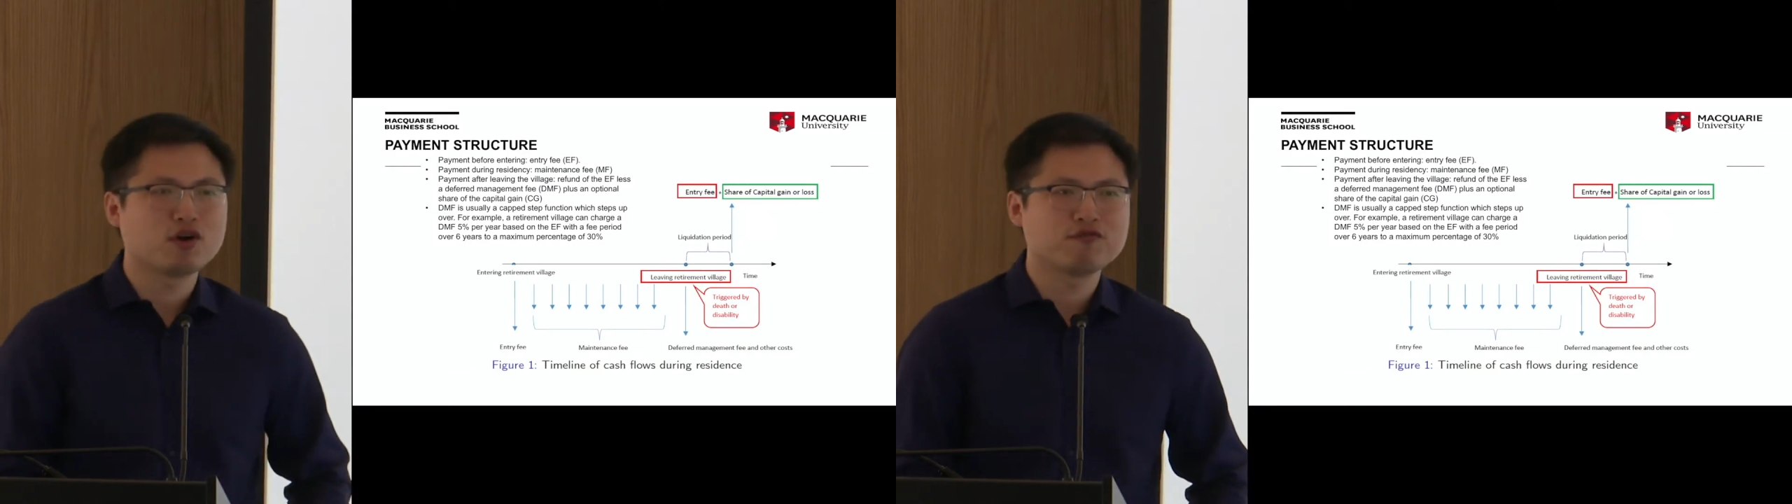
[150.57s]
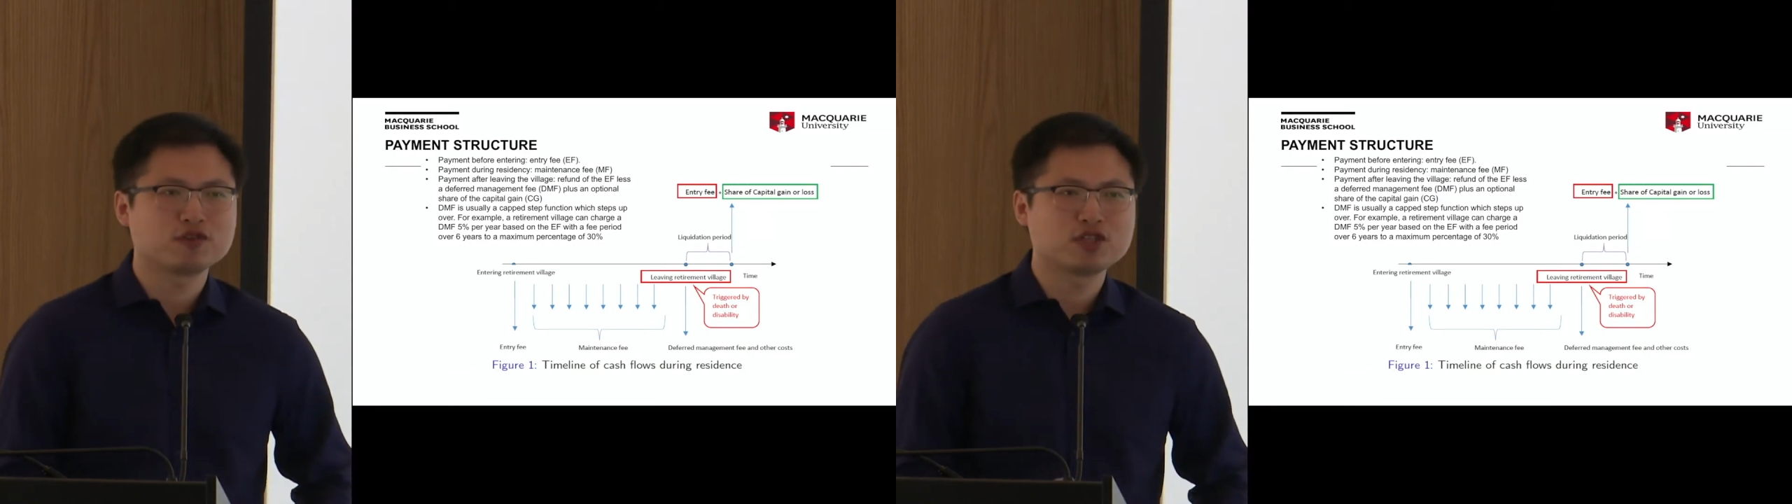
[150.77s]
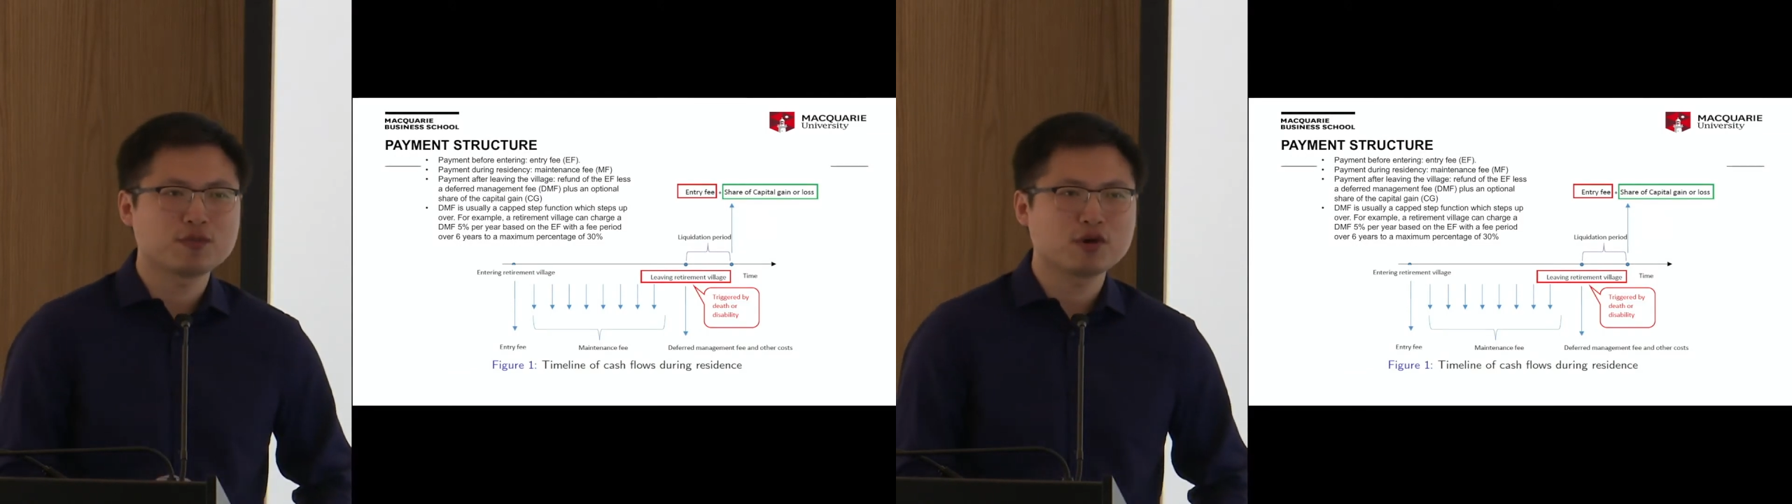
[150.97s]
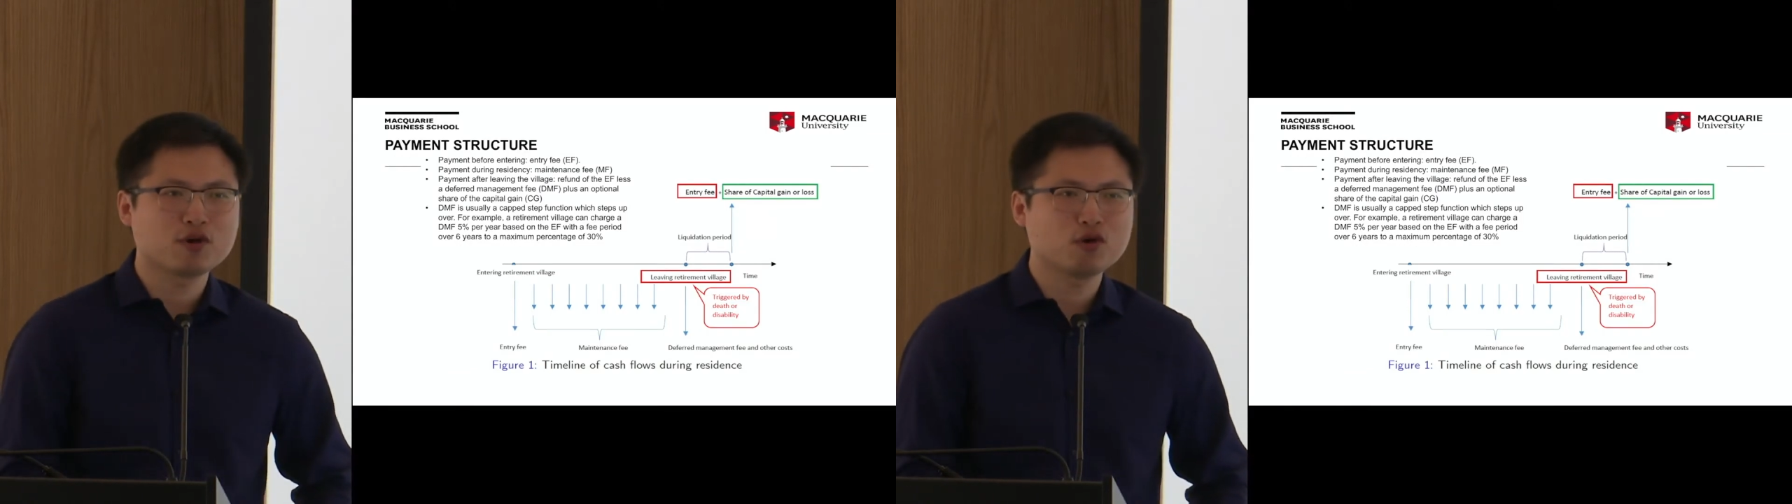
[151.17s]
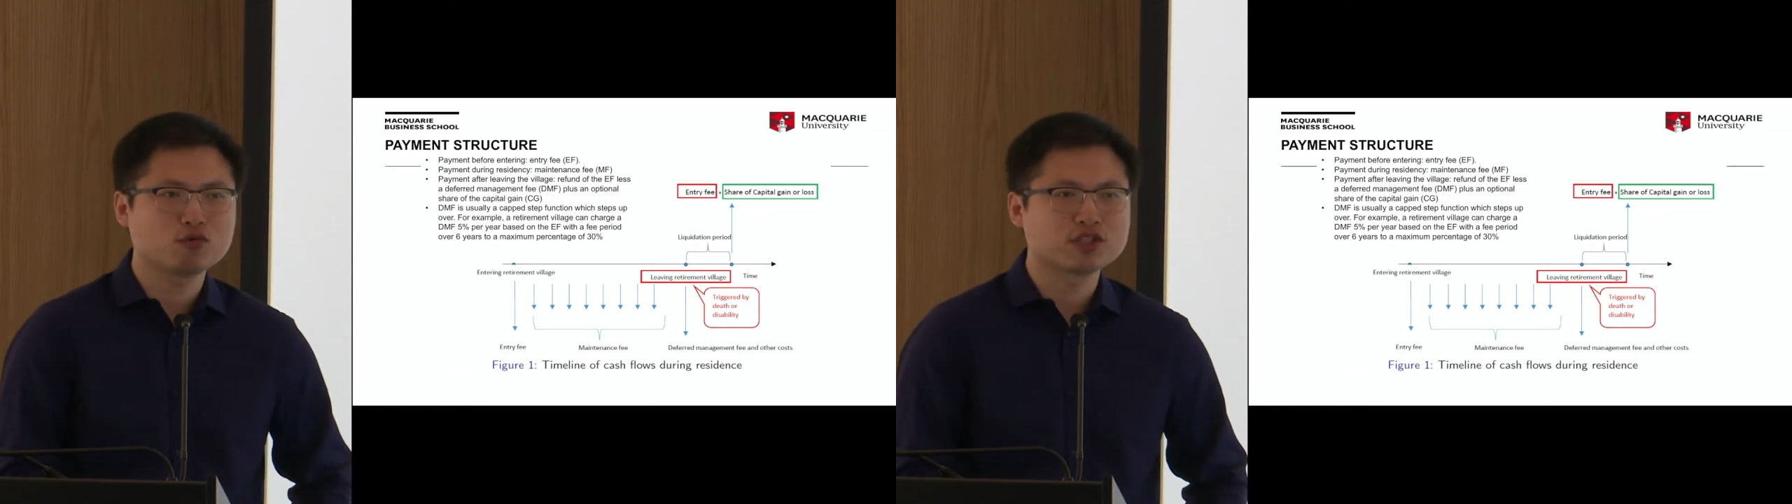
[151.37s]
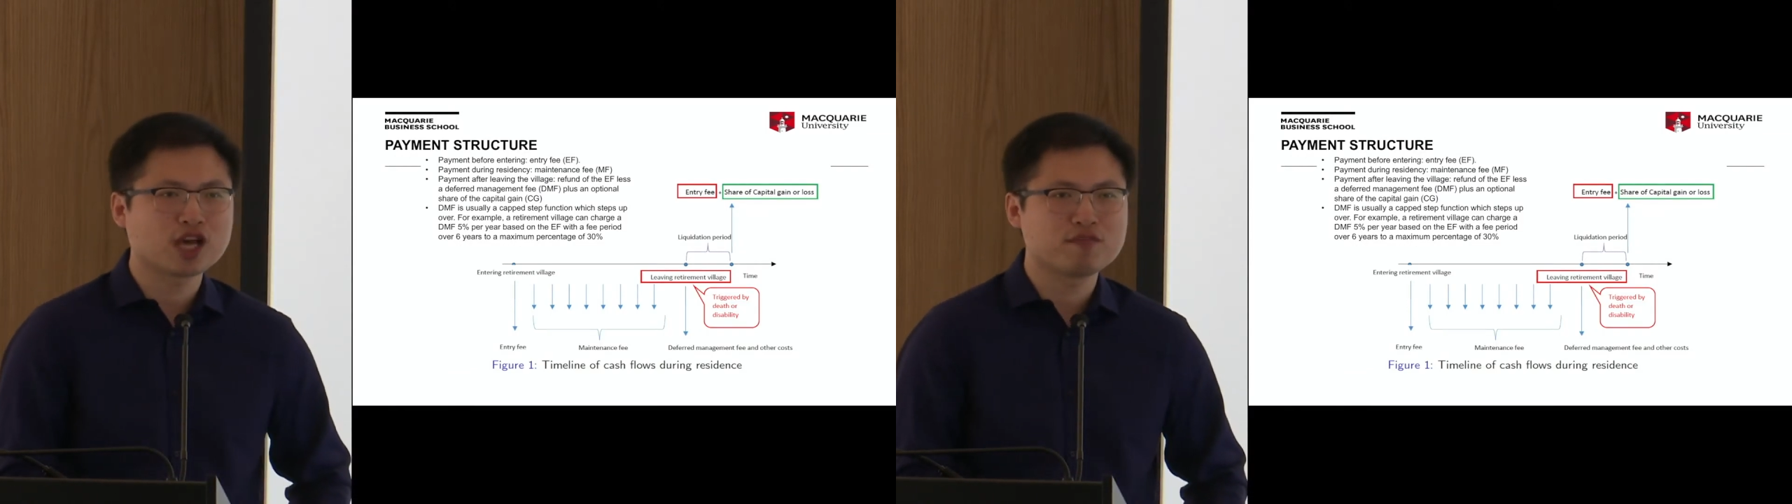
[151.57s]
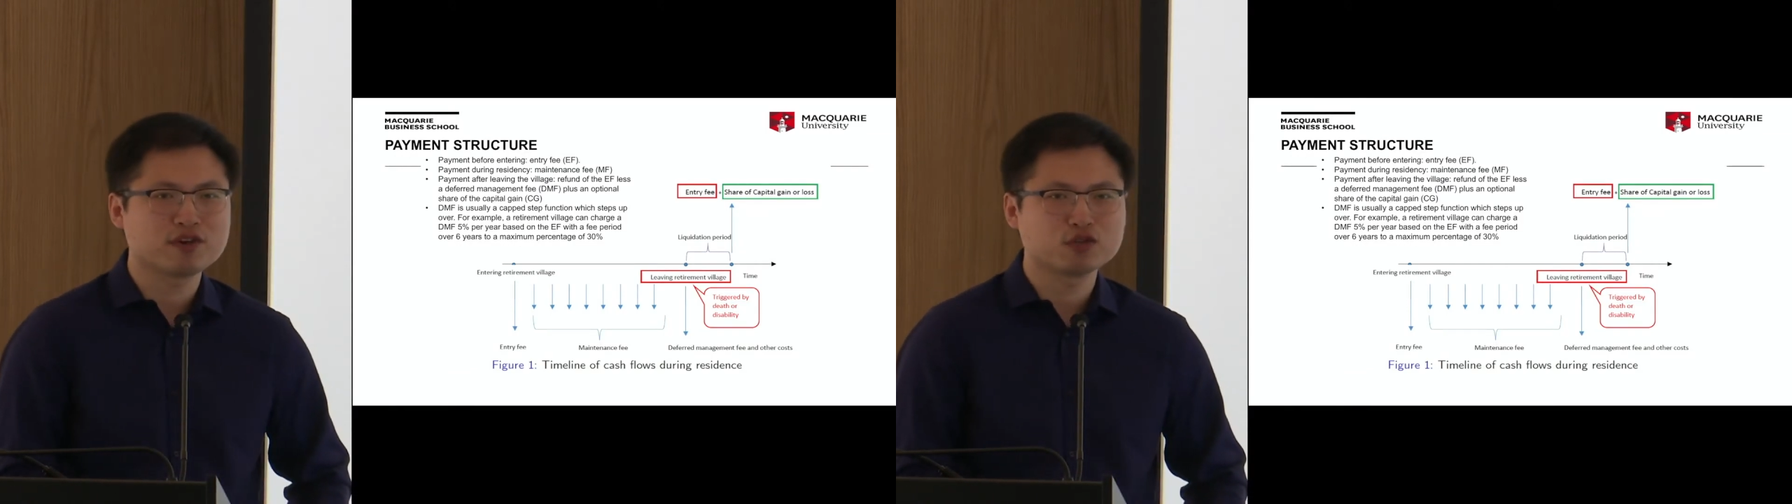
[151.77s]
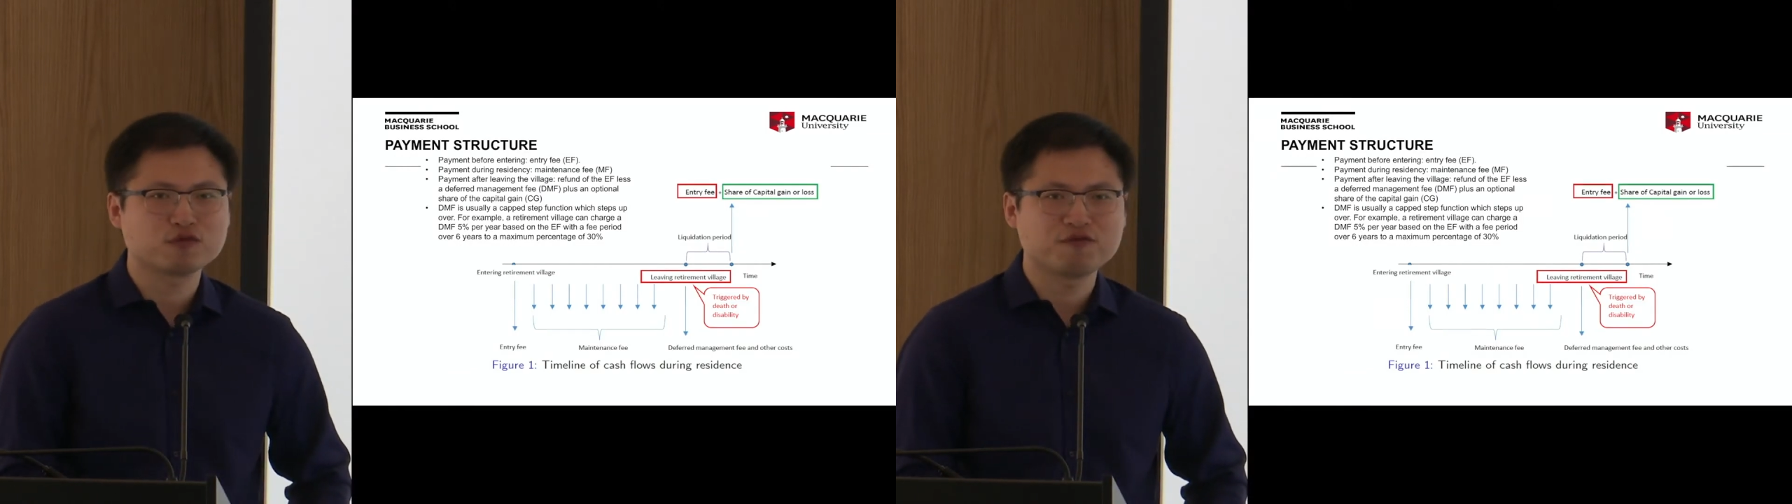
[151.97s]
of a typical retirement
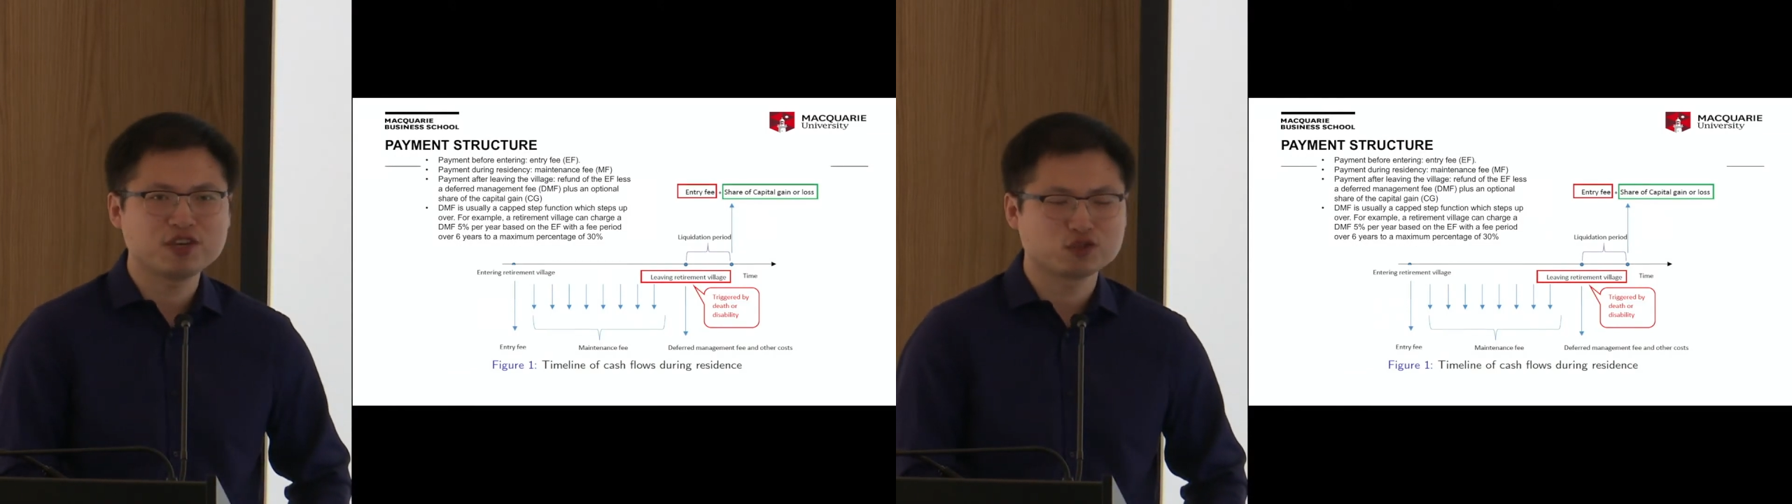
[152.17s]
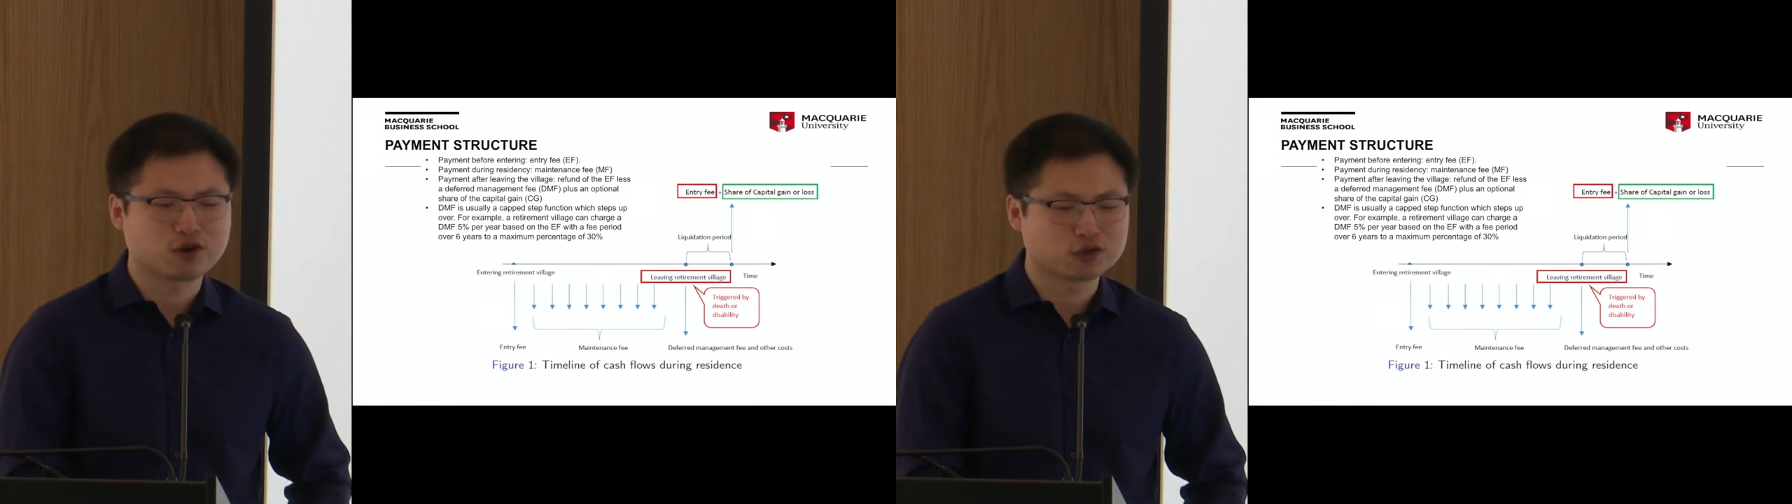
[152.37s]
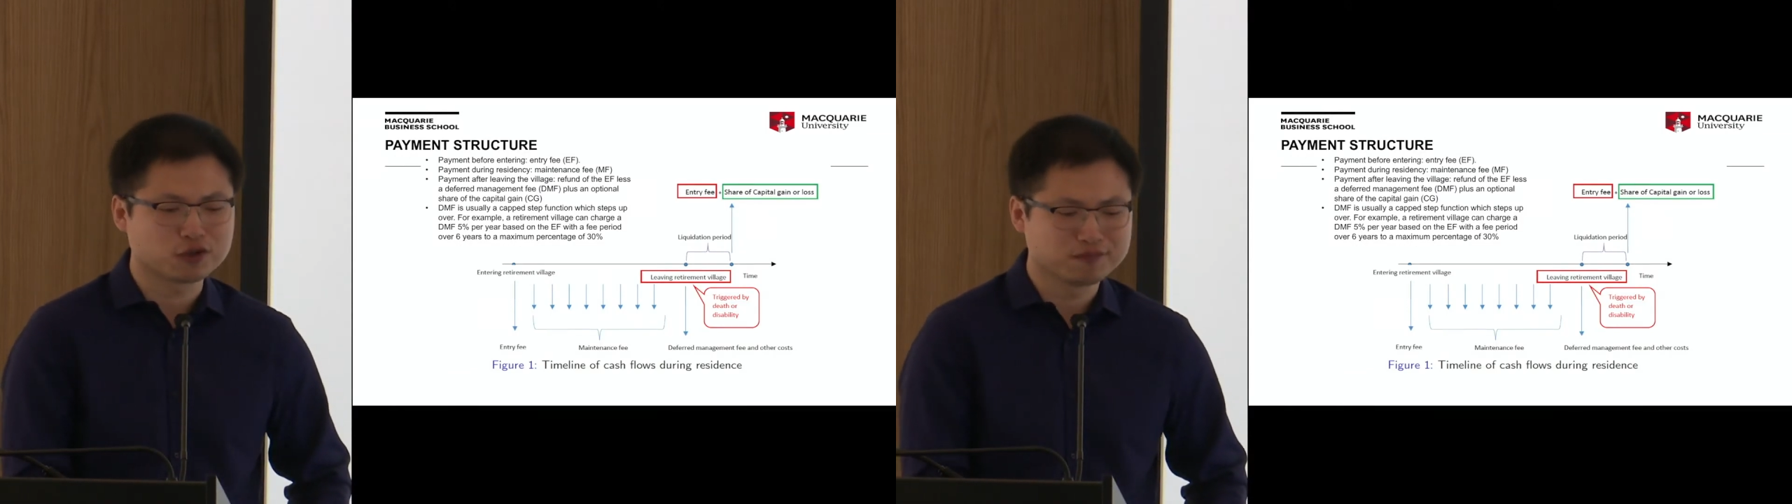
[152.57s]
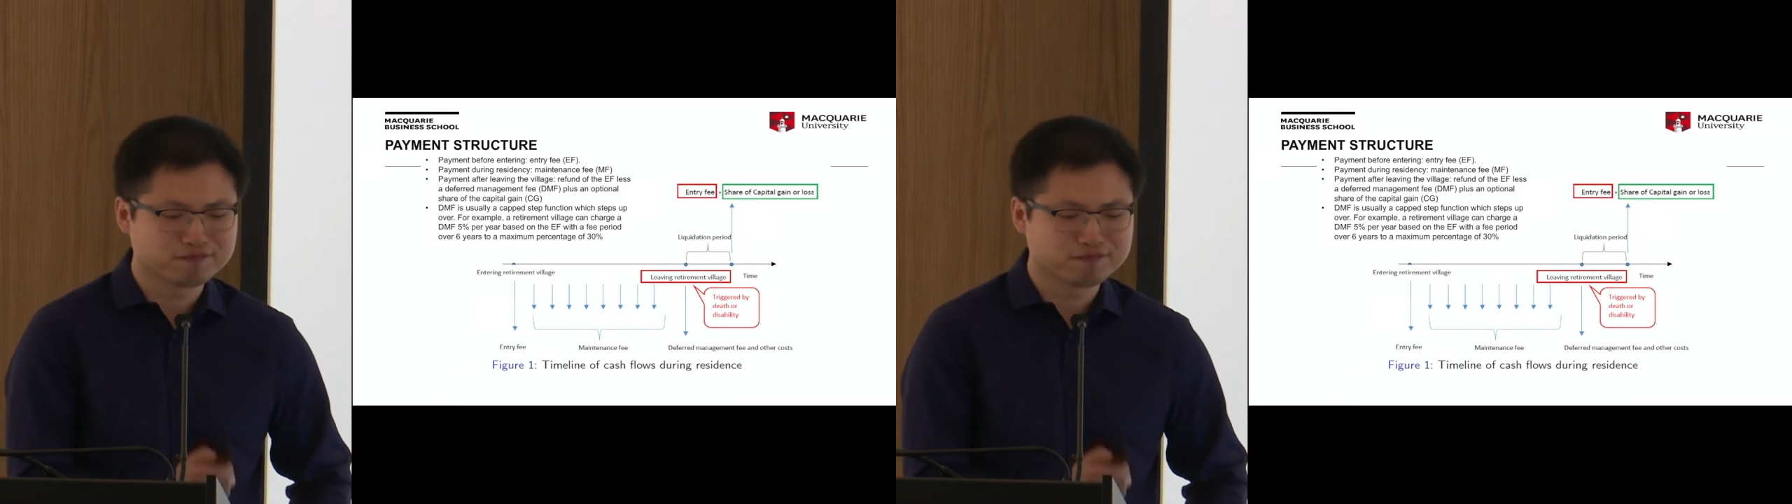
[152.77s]
village fee structure.